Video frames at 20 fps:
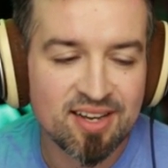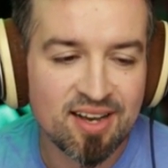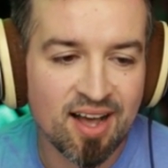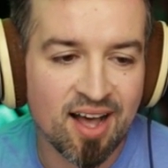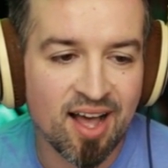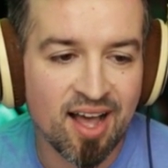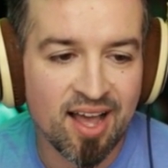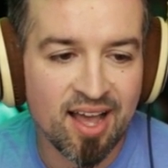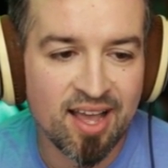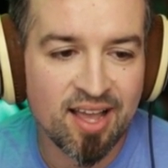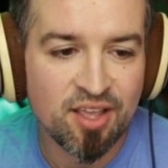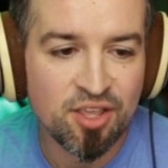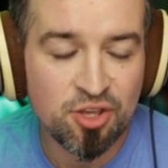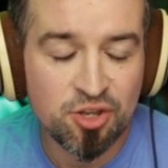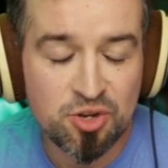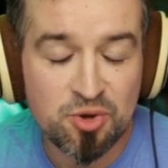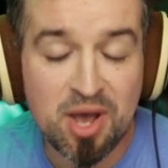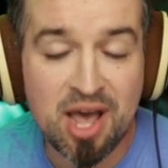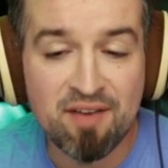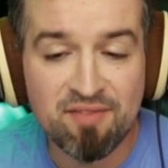uh, you
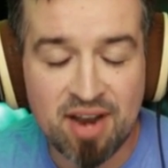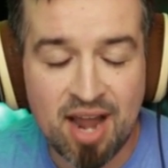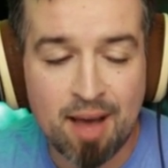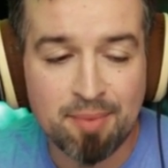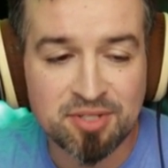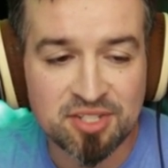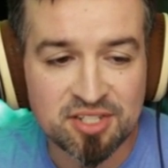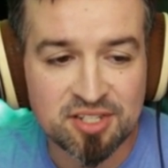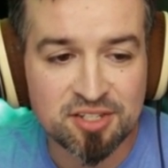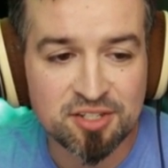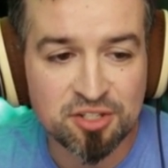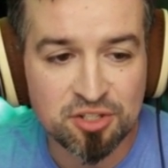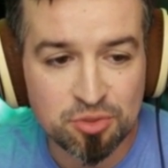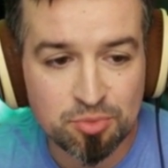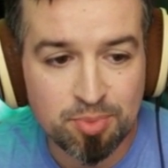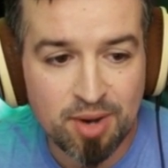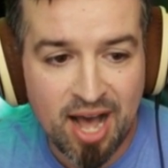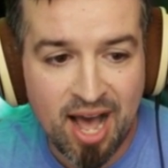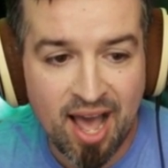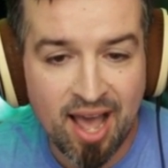do have an option to
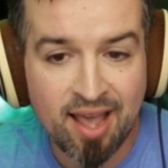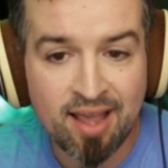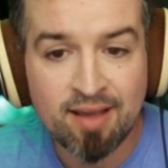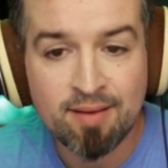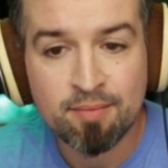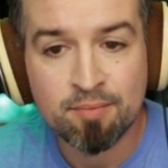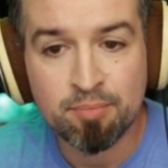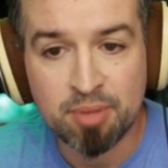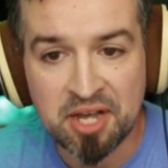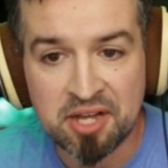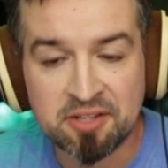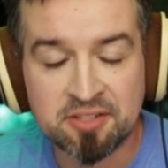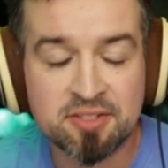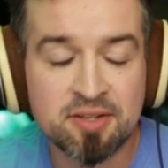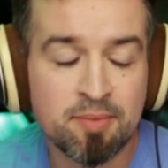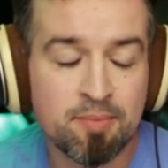buy Belle's